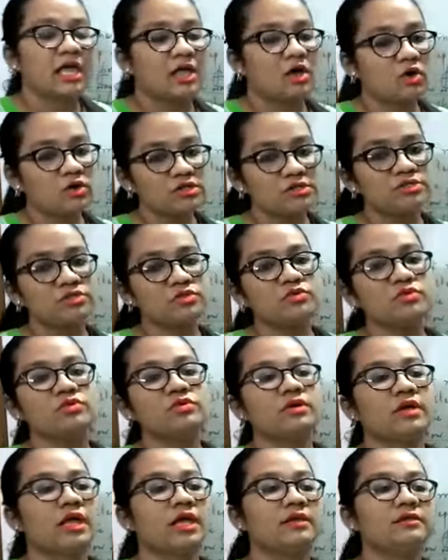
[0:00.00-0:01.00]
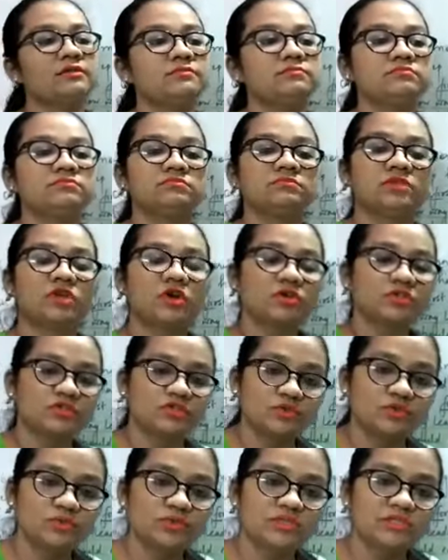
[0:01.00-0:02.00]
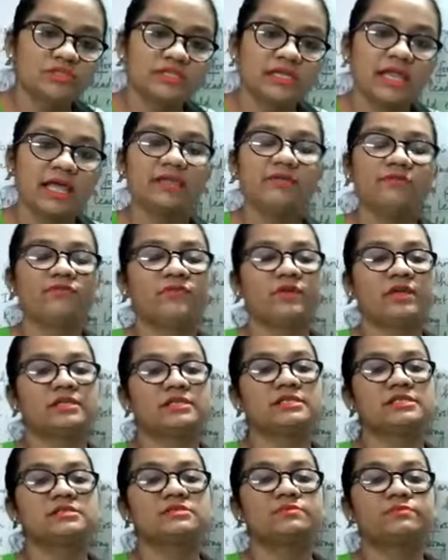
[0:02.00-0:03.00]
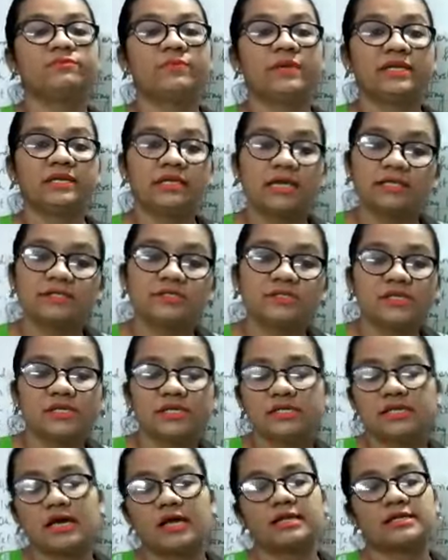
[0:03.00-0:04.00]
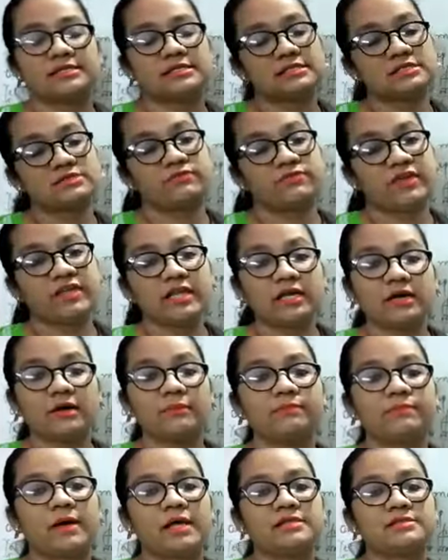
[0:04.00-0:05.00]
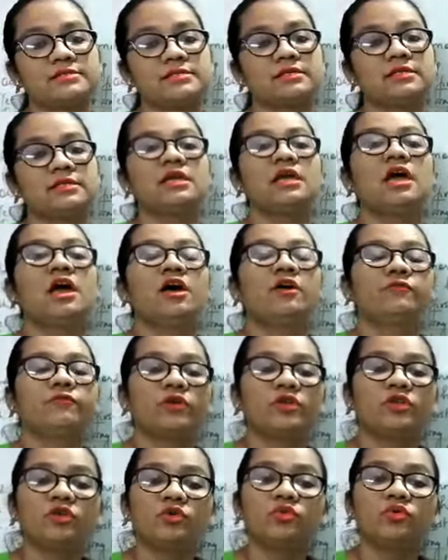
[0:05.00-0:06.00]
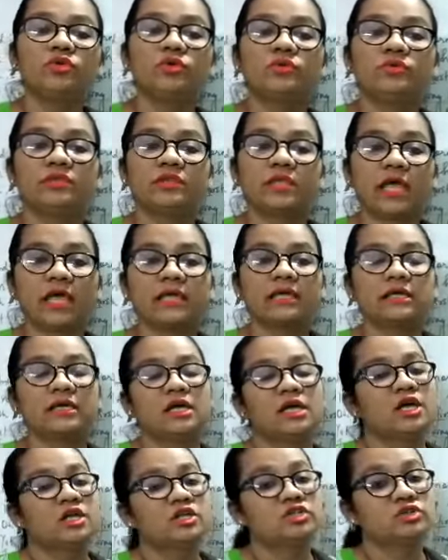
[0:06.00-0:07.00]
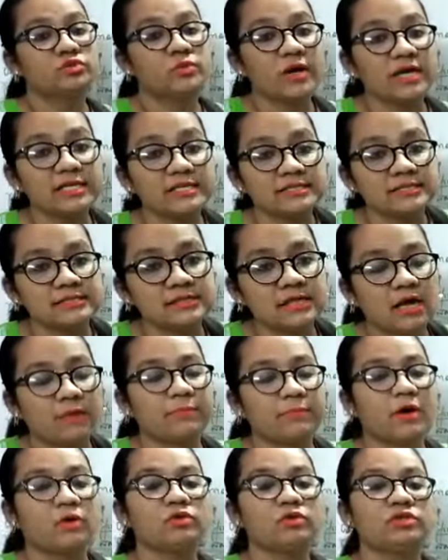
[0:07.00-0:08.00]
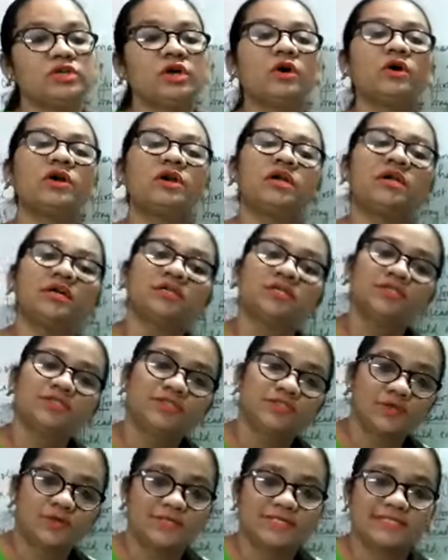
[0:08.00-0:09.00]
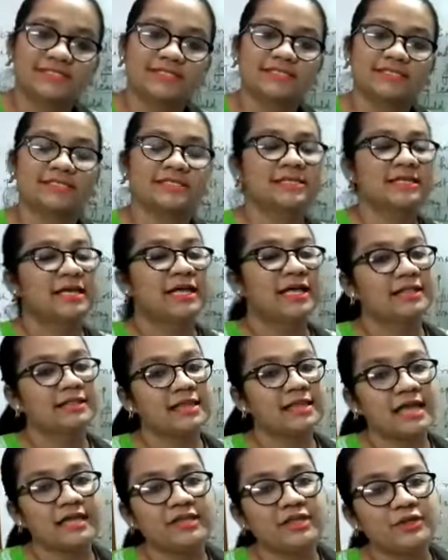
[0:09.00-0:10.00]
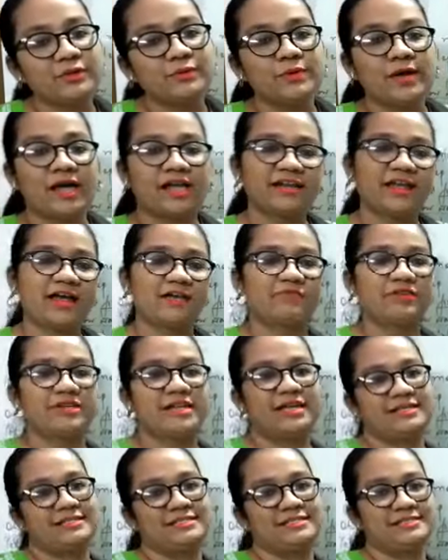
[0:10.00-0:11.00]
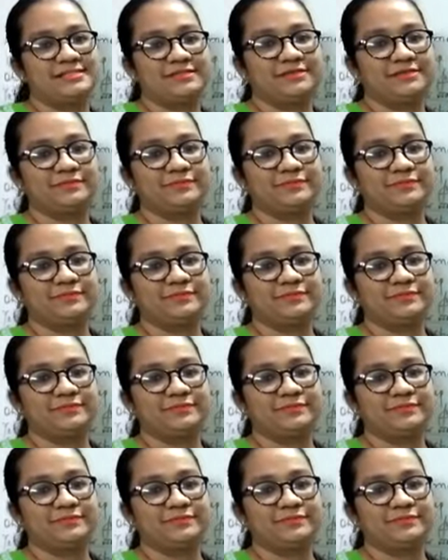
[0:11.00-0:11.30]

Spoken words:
Also, in your student life, it is mandatory, yeah, it is very compulsory for you to think twice about your choices. Thank you and have a nice day.